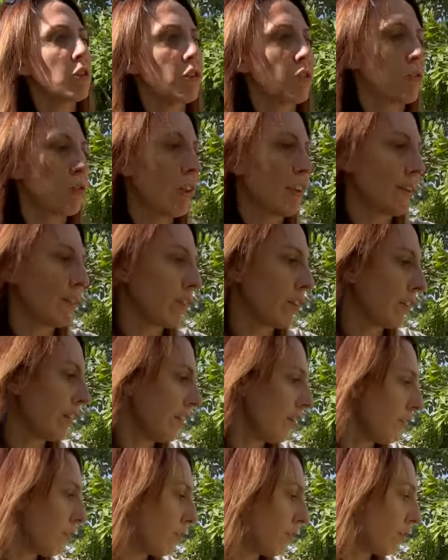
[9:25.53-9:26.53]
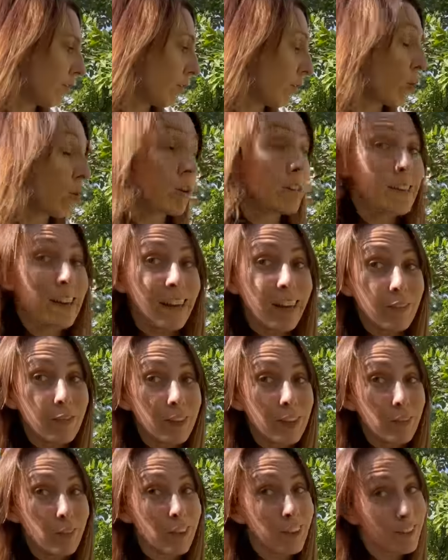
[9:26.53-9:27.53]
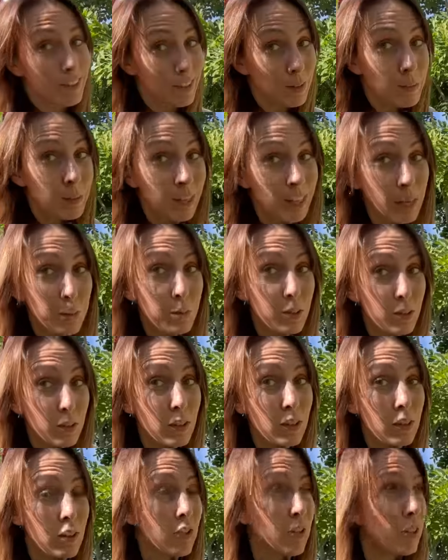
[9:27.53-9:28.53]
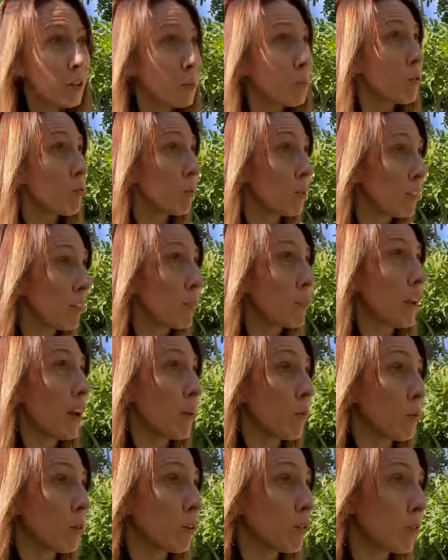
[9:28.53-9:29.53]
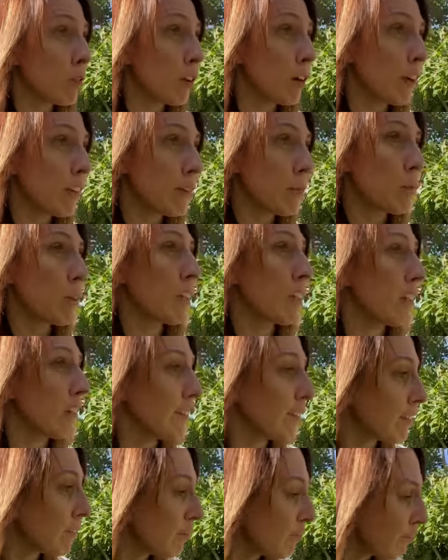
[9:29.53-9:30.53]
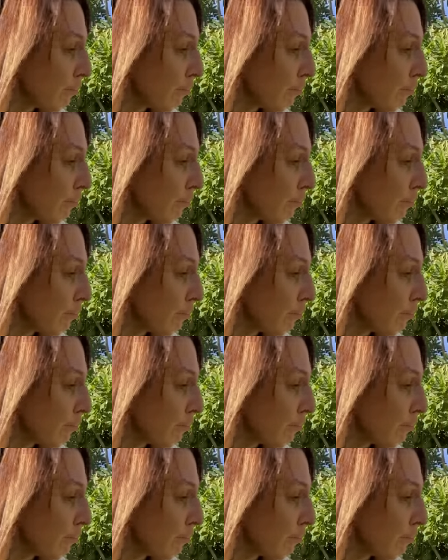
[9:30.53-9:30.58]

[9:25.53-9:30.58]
your favorite or not favorite? Sometimes it's good to share which ones have not worked for us because